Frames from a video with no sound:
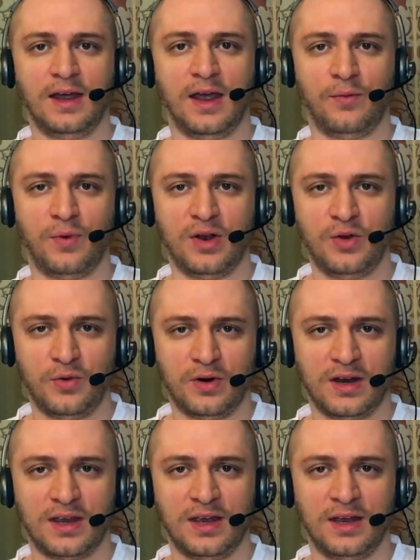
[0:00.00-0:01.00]
and when you were
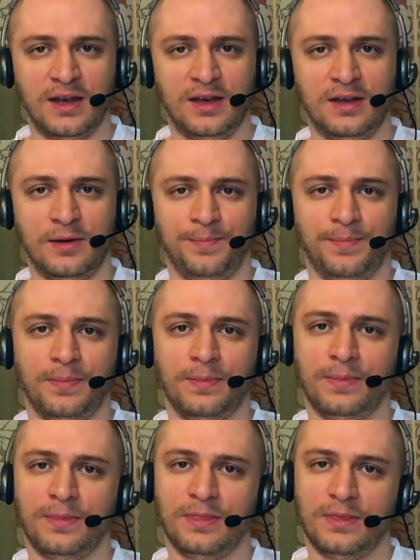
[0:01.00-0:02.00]
a kid,
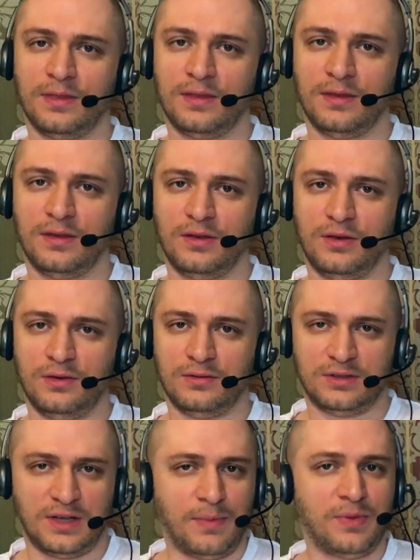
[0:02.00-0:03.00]

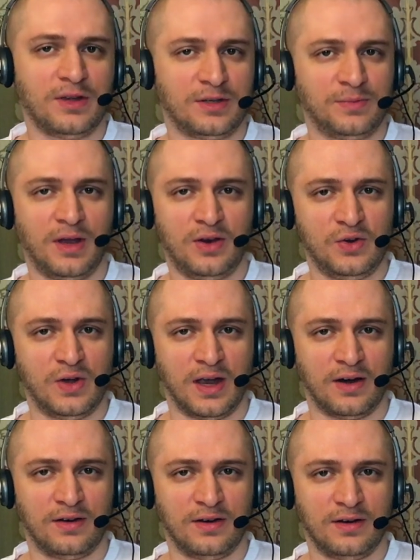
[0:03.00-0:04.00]
something's made you
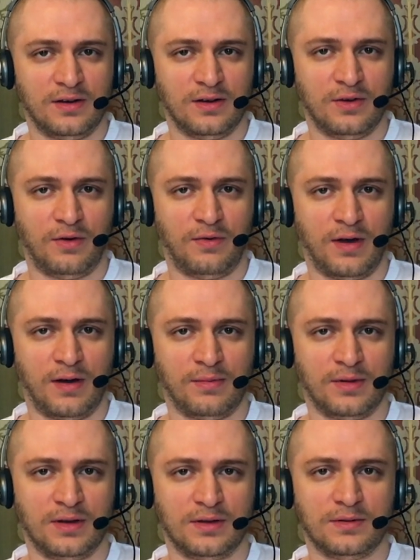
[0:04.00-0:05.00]
angry in your
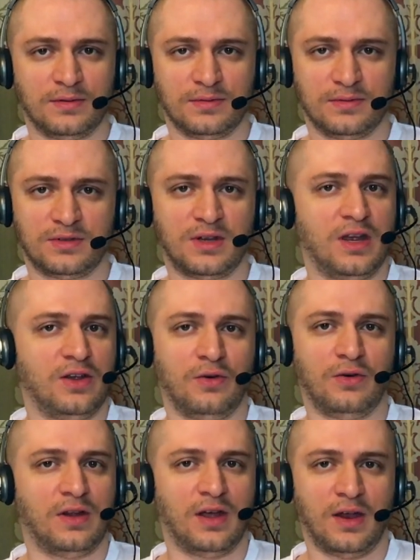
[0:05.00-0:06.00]
family, say your
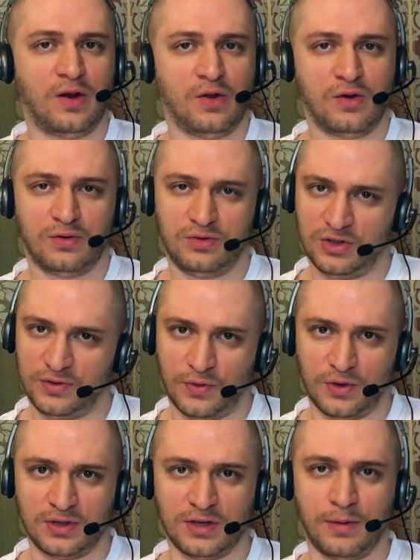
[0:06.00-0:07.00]
dad, just for
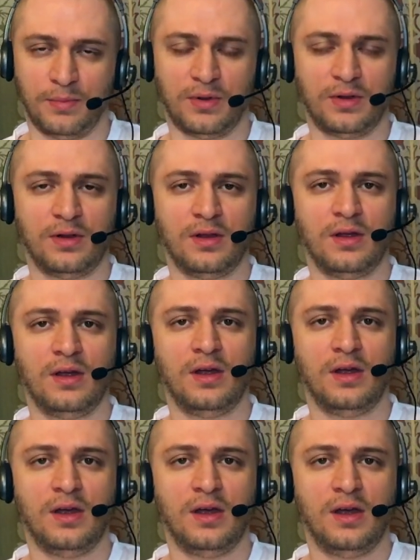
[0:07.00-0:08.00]
example,
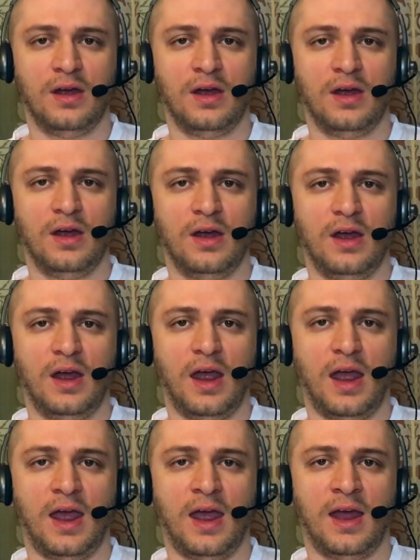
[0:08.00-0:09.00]

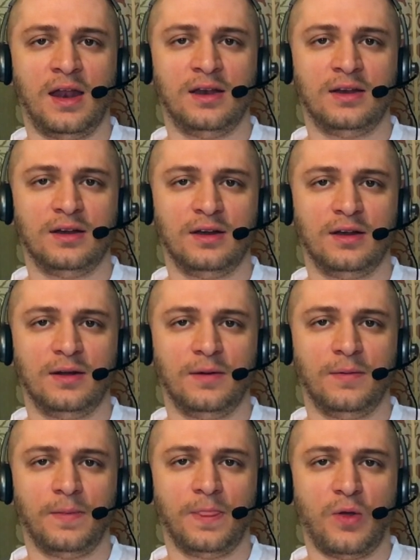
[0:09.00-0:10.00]
and
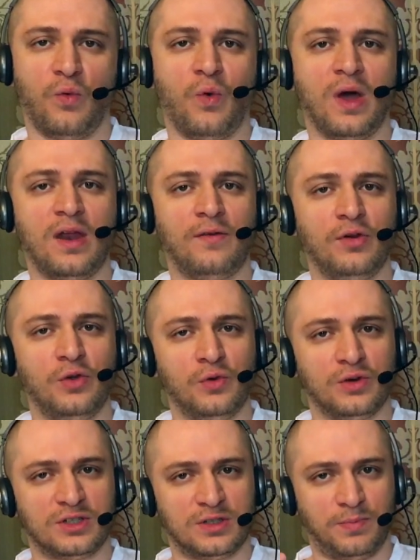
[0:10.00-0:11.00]
whenever you
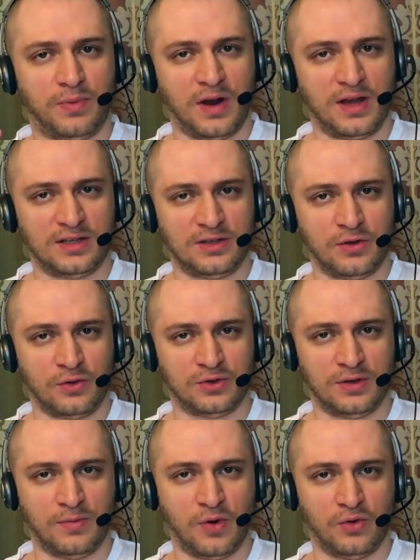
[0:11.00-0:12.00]
express those
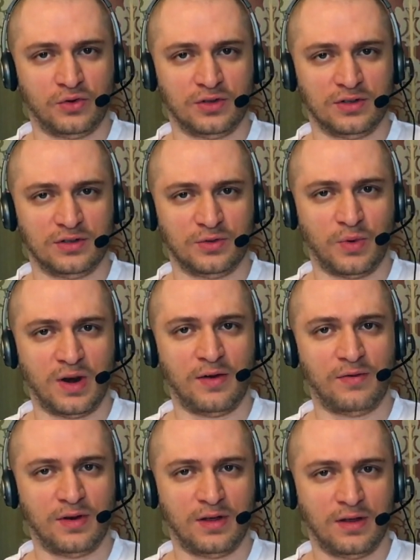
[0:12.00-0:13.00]
emotions,
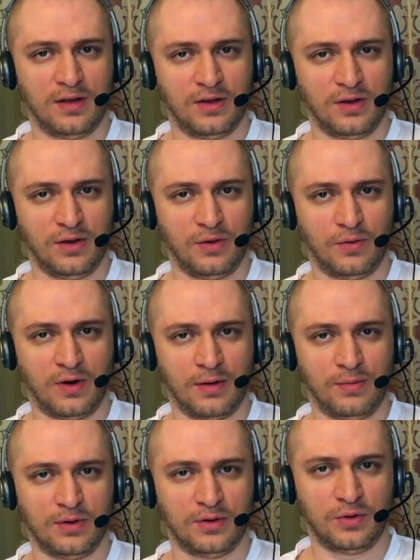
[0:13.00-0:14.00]
whenever you were able